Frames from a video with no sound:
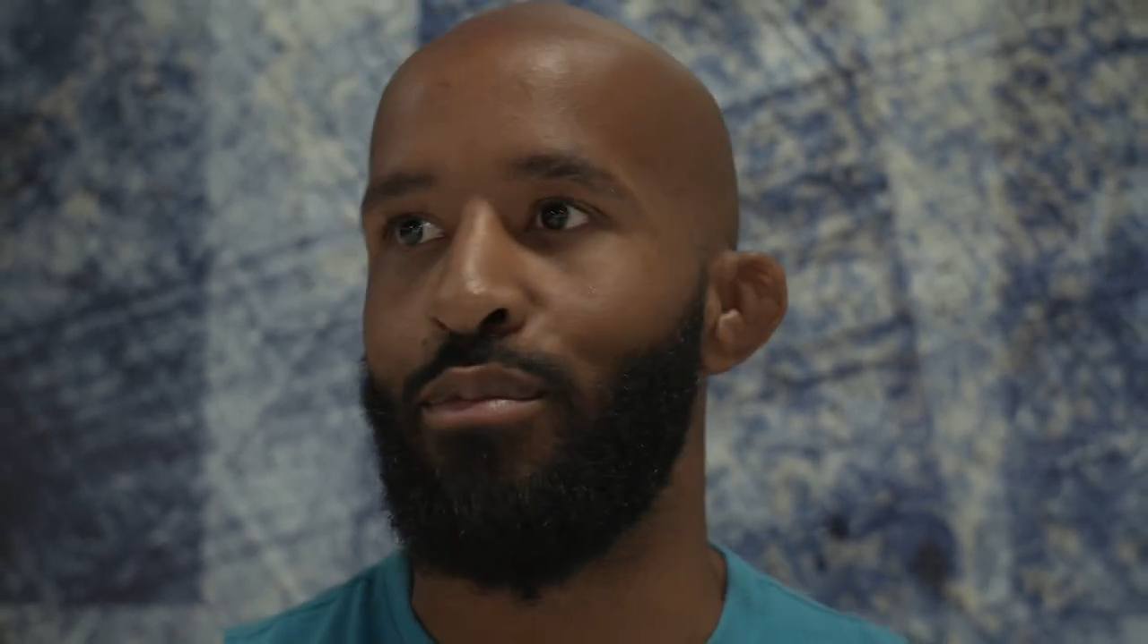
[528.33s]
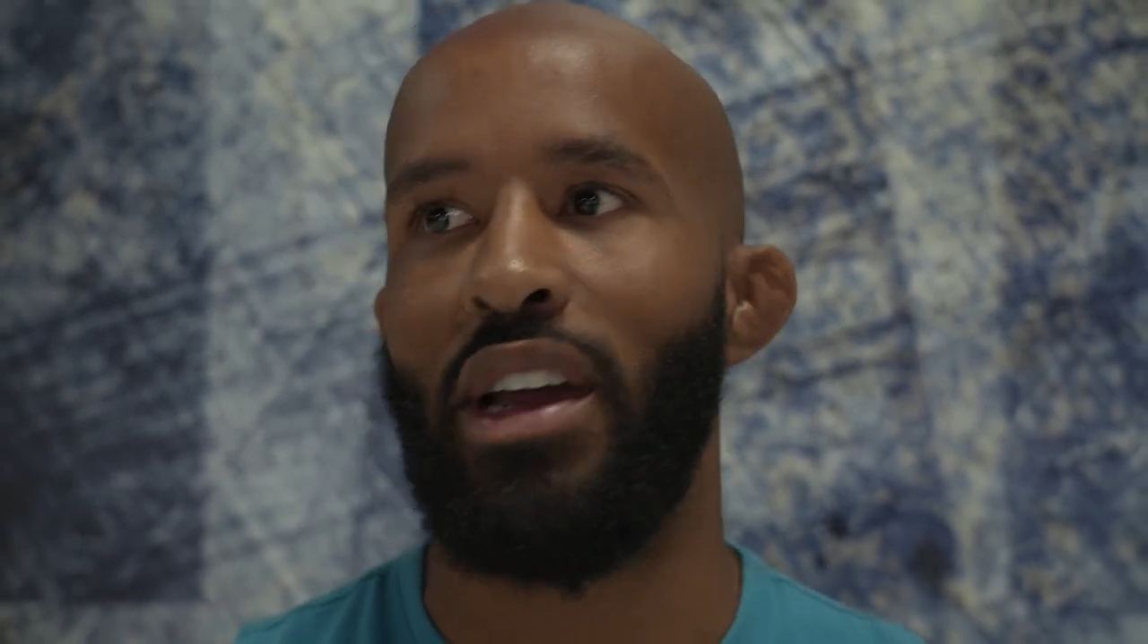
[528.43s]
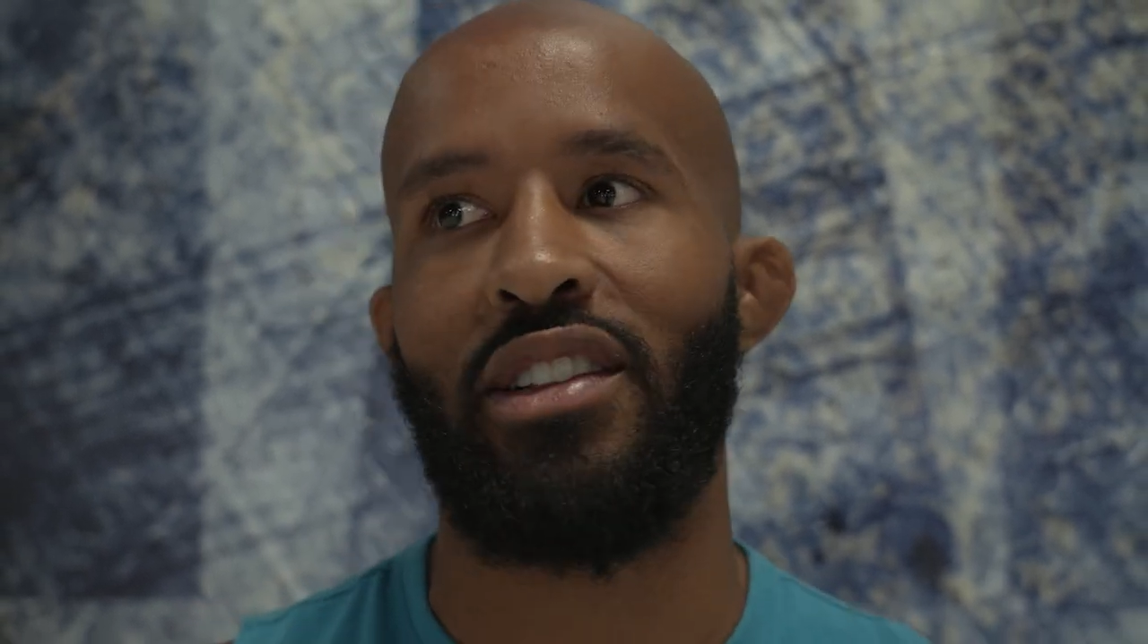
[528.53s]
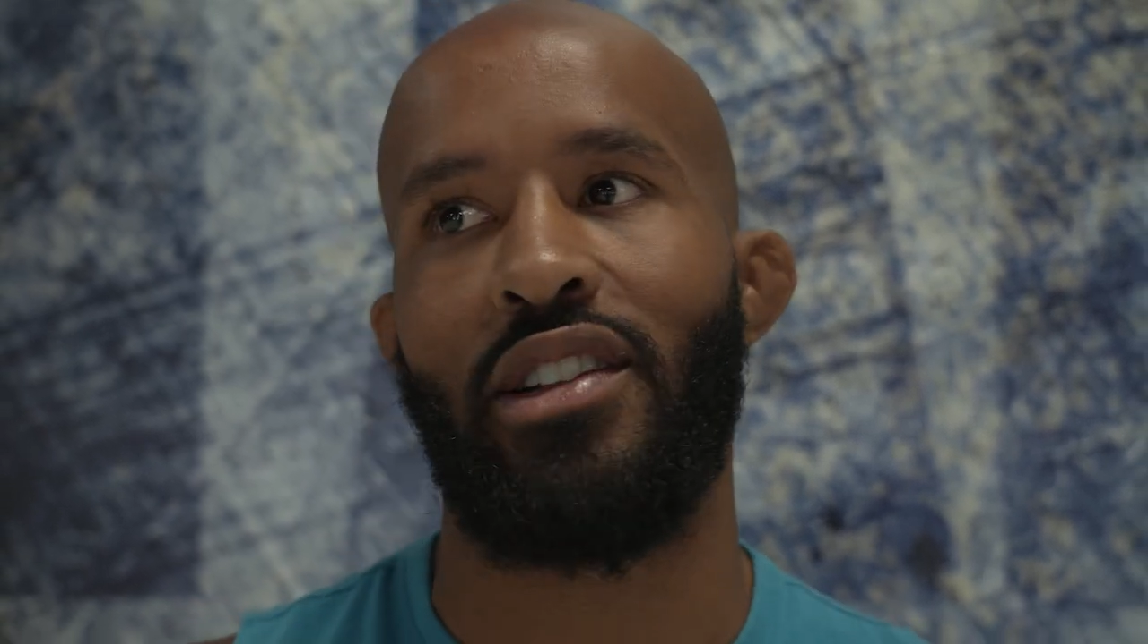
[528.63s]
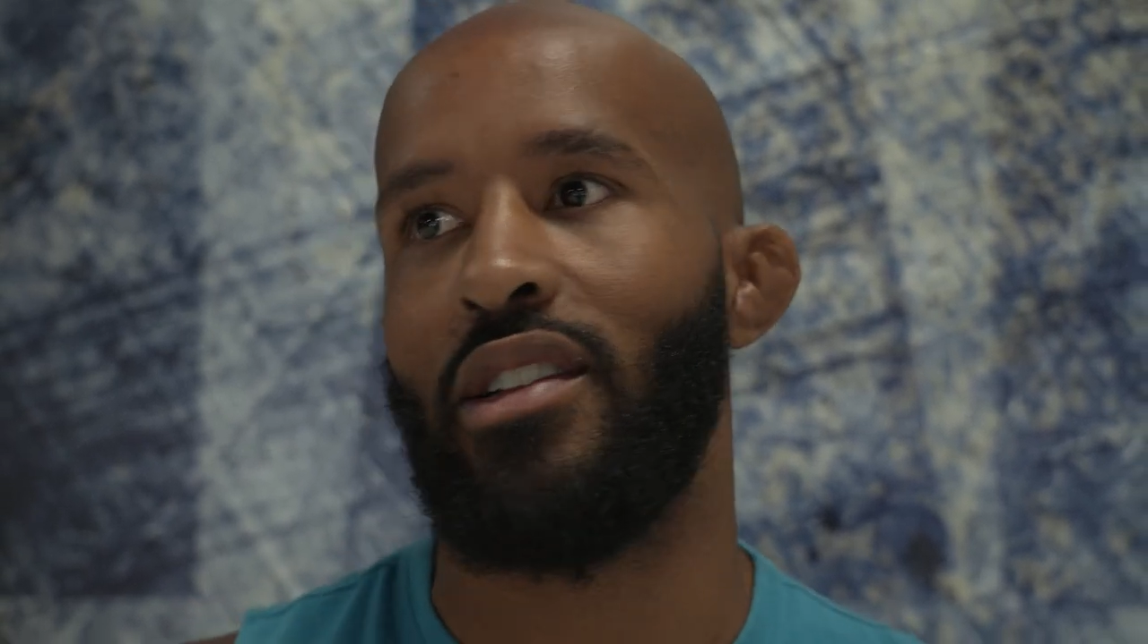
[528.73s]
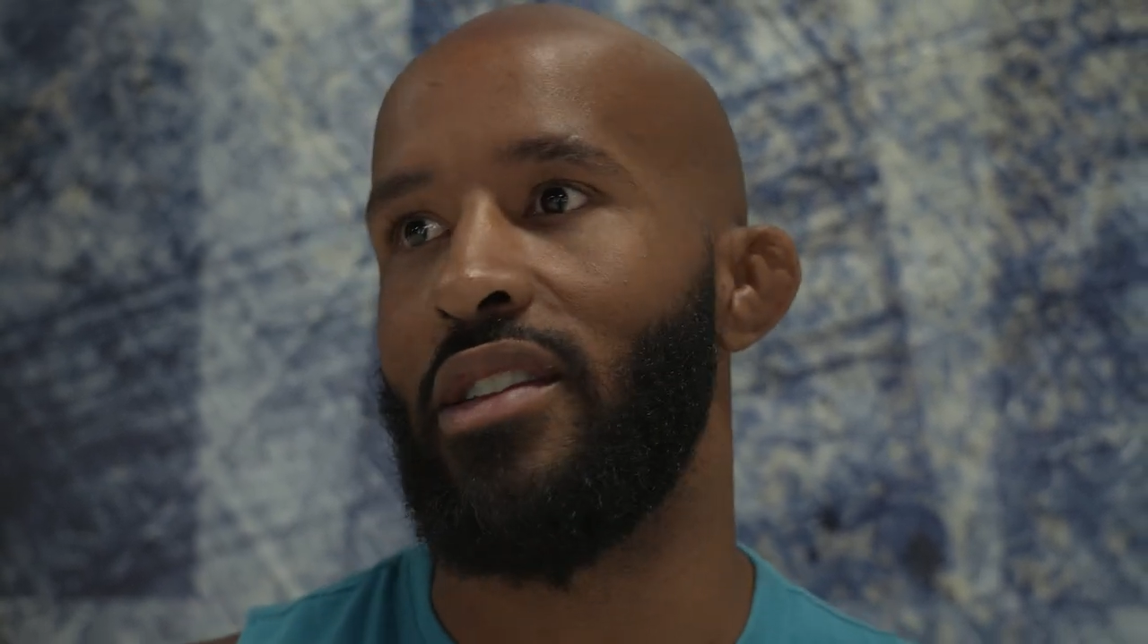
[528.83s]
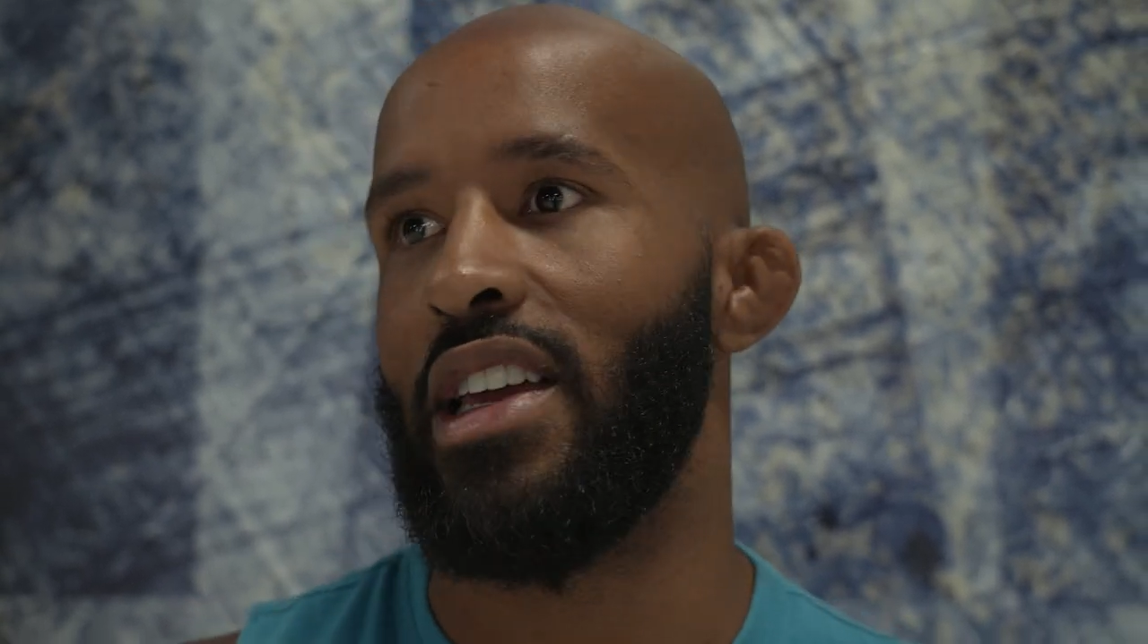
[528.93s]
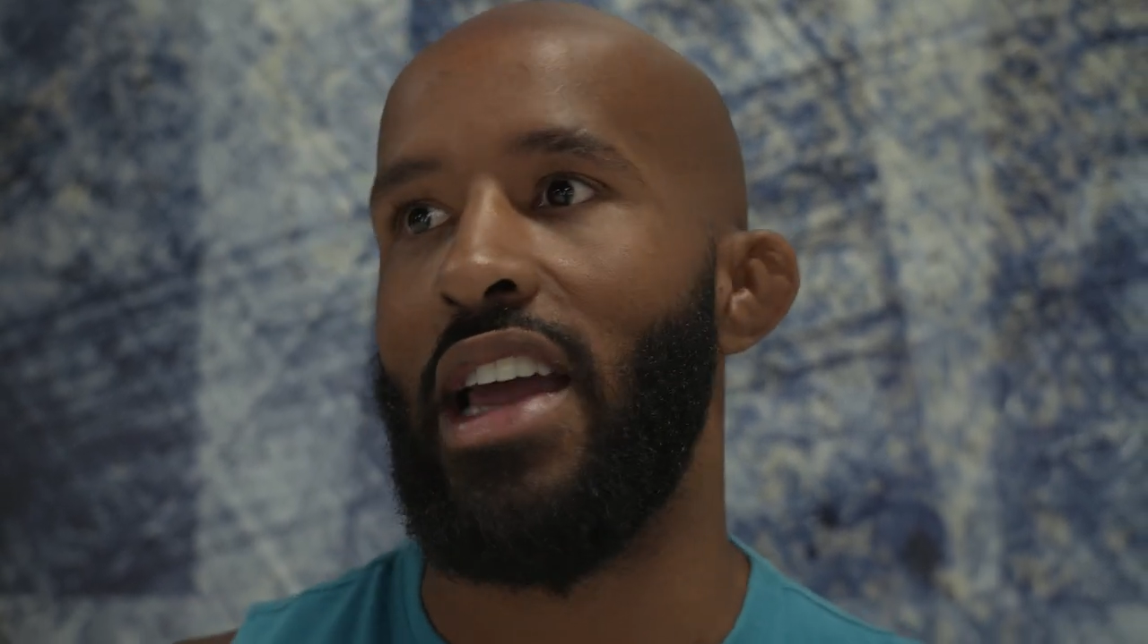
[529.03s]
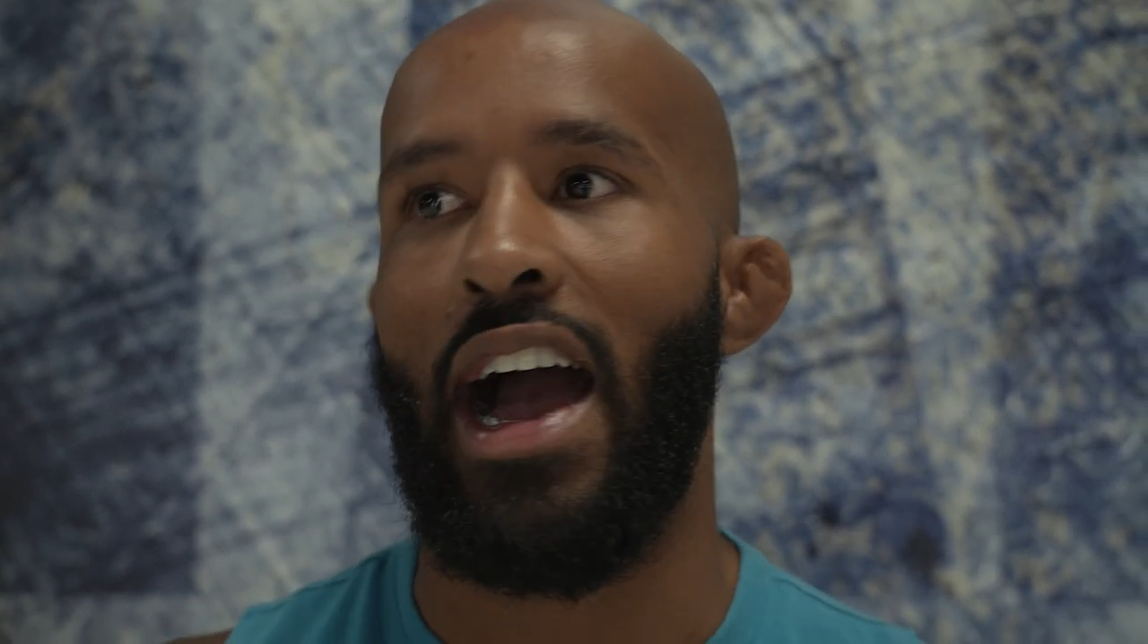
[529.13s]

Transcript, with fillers: basically,